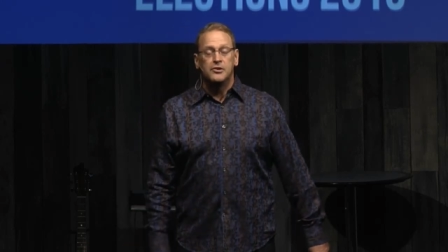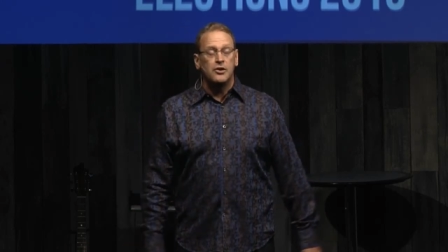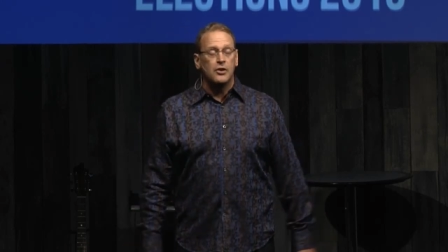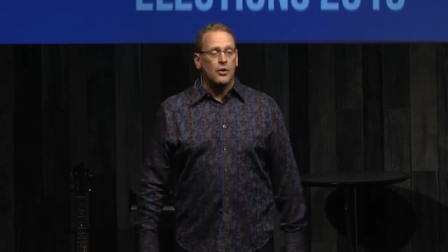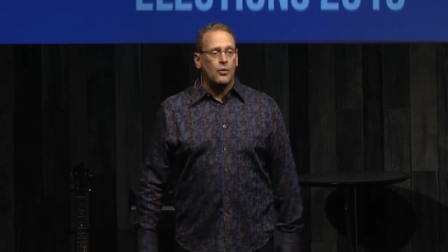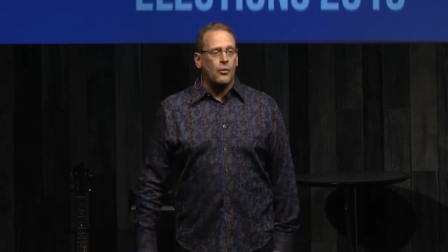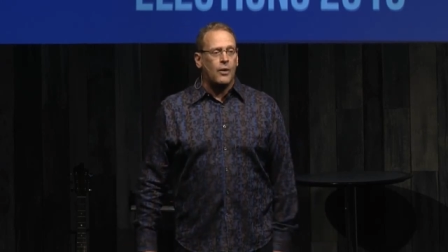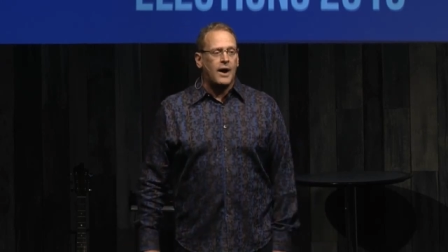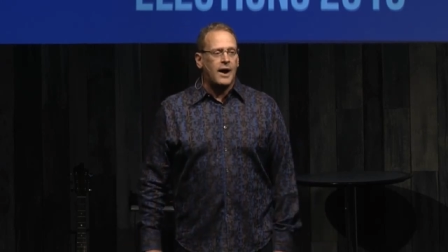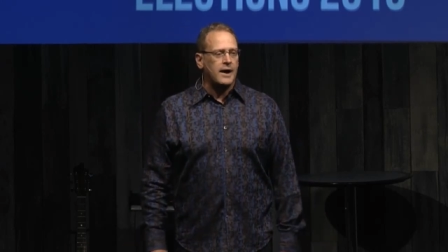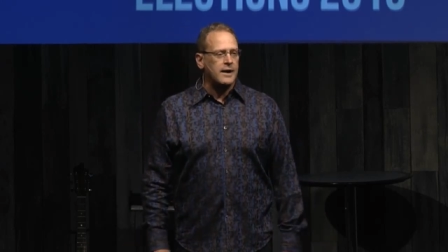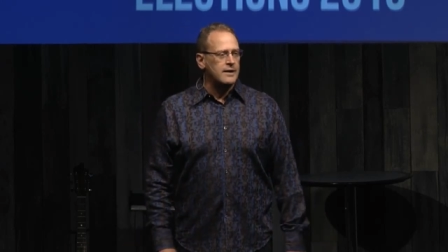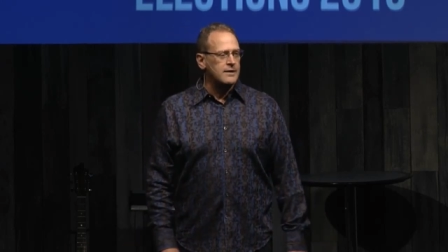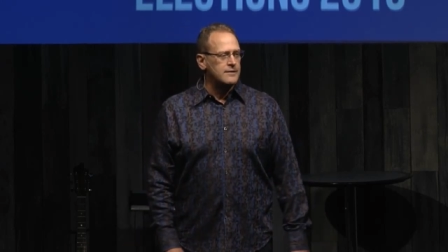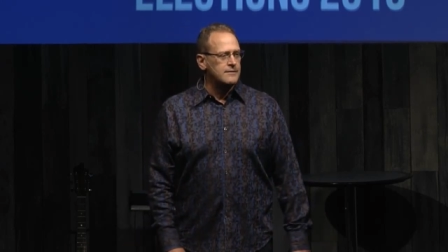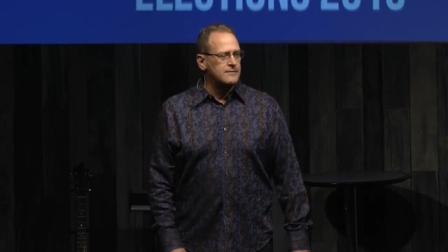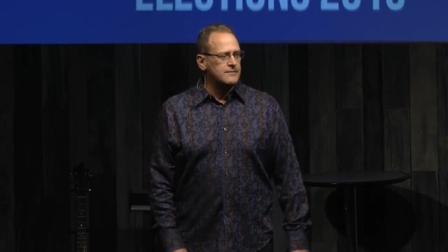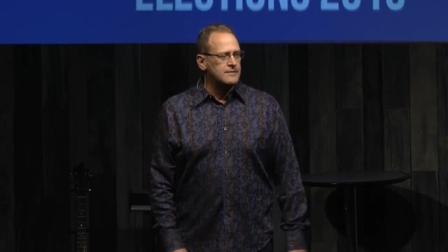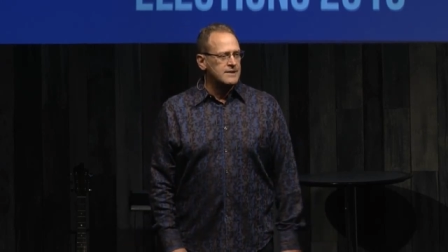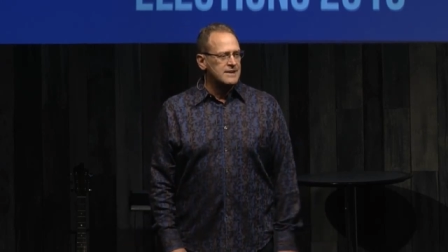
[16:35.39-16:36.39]
Do you know why?
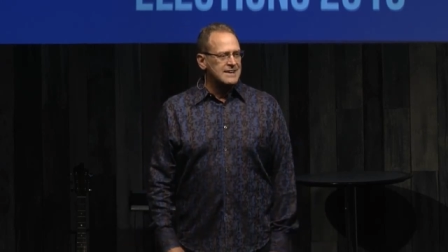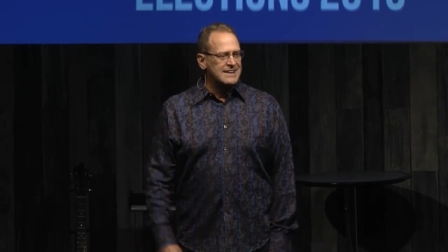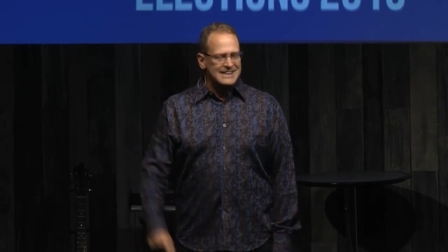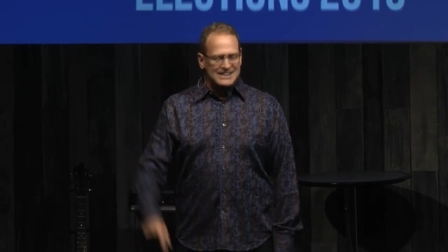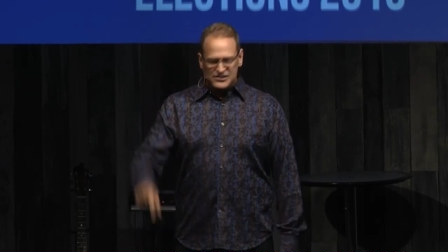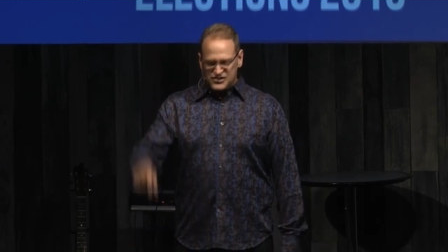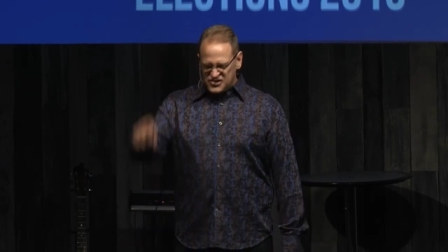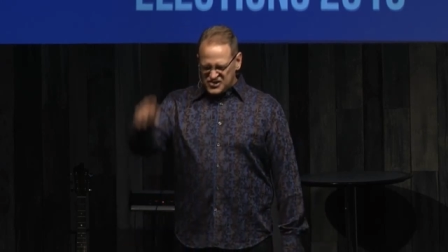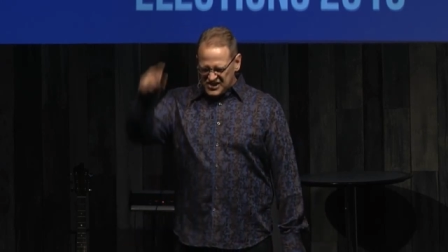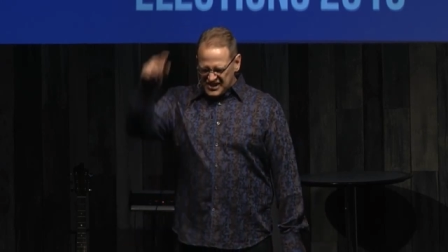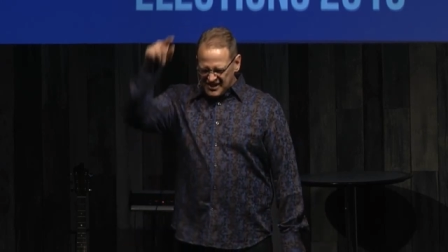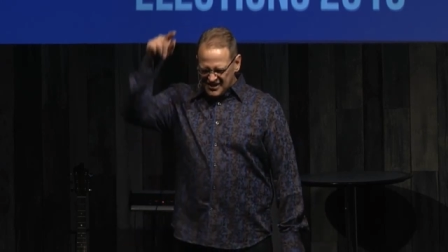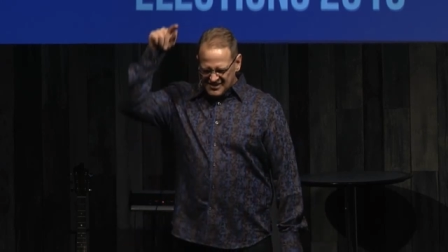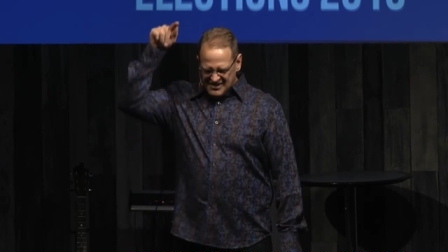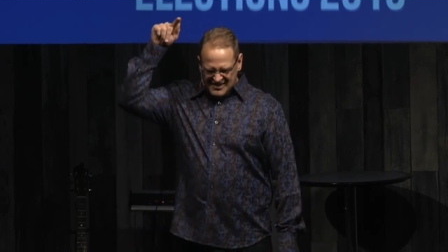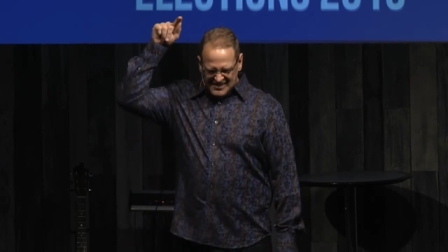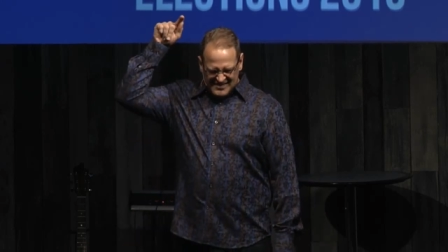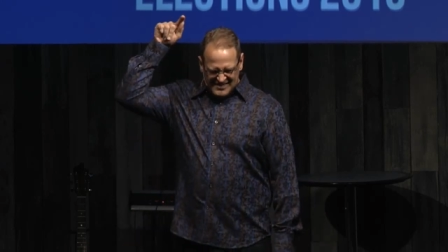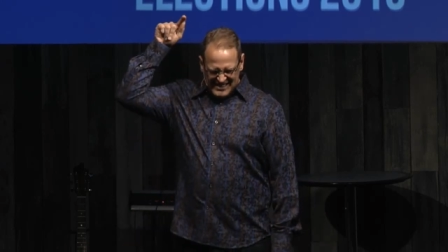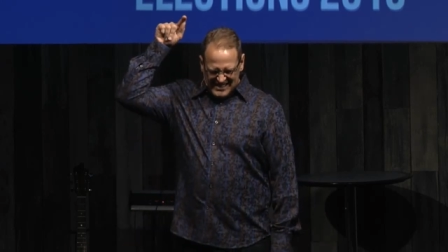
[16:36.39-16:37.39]

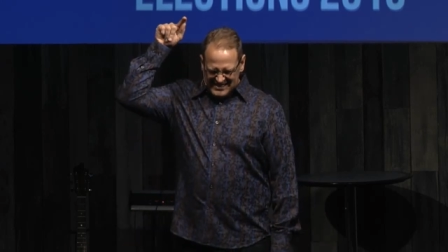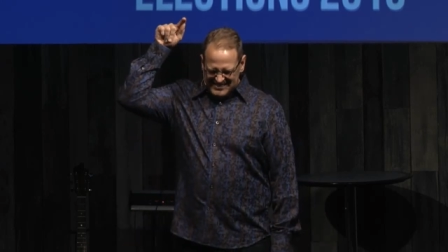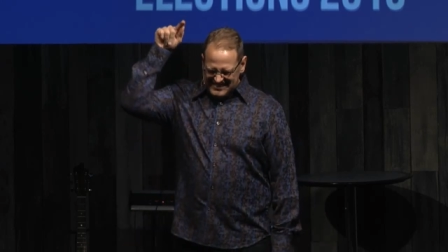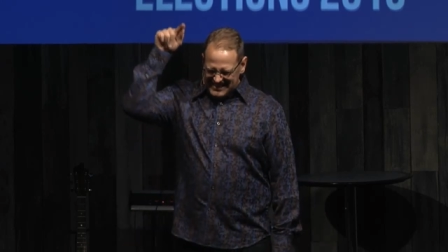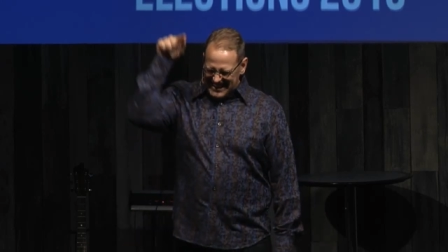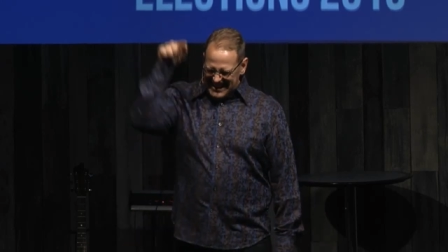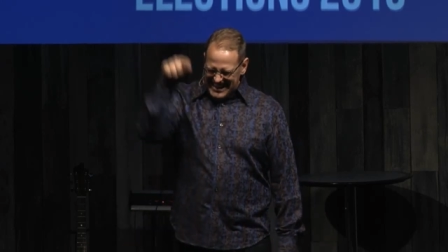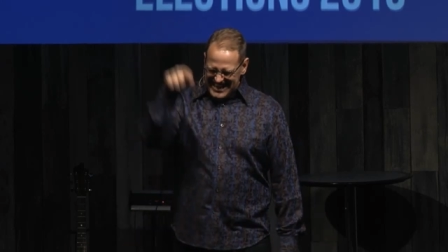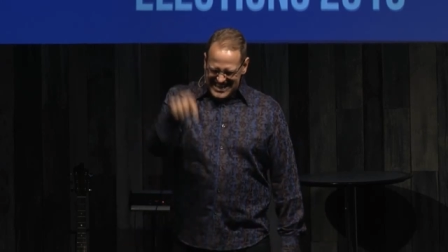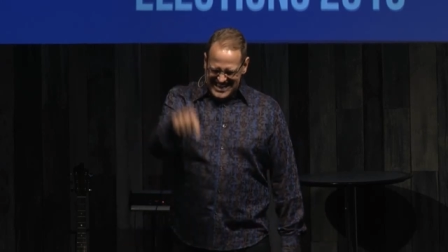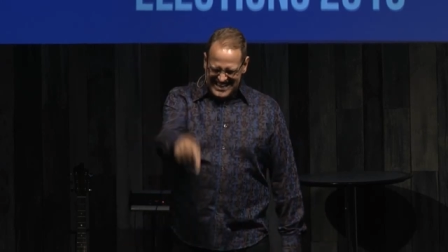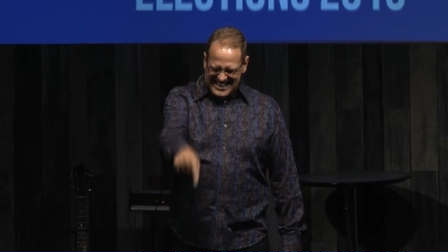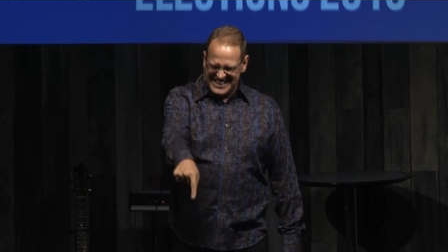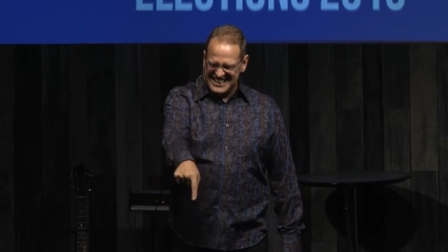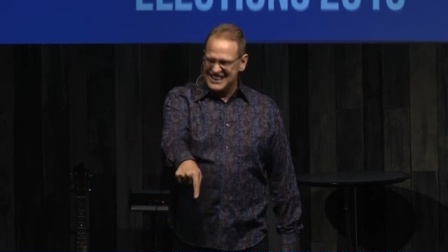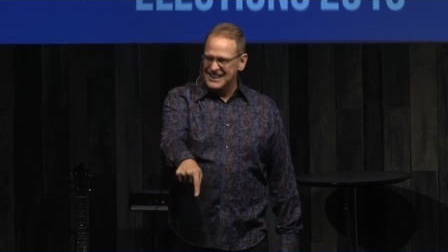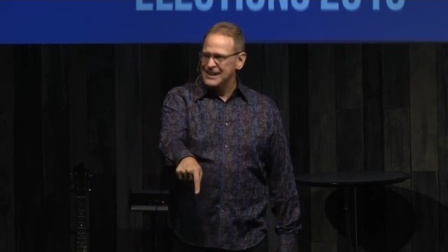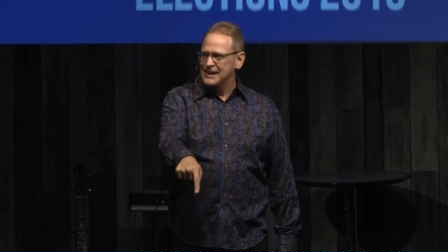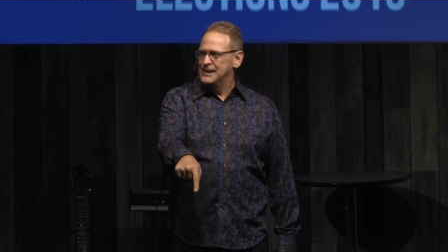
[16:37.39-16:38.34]
Jesus is in it.